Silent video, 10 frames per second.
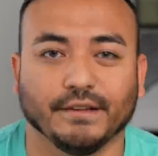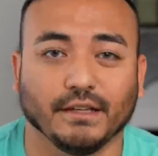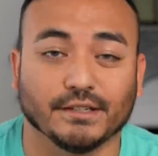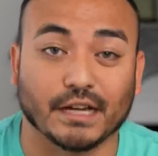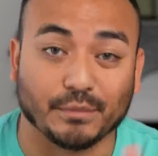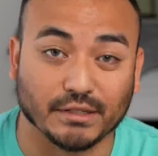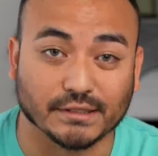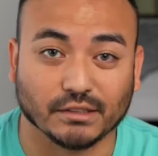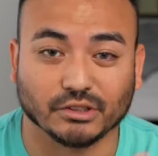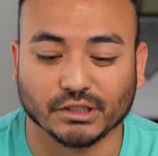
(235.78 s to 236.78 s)
the Japanese
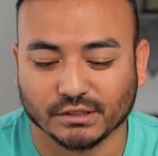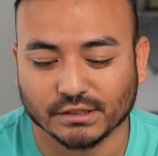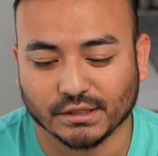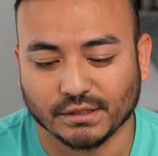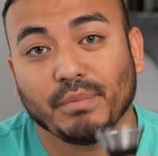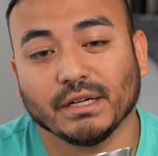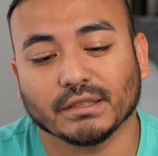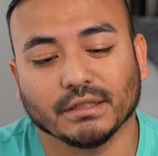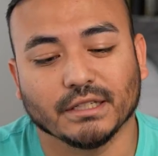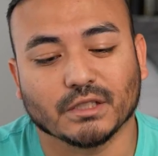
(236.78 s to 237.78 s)
style jiggers.
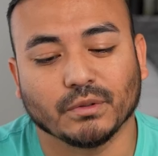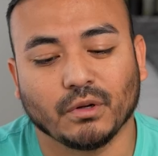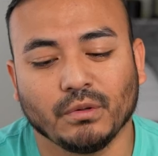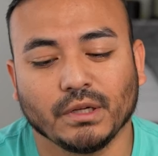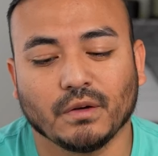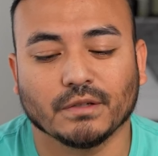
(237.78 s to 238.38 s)
But this one only goes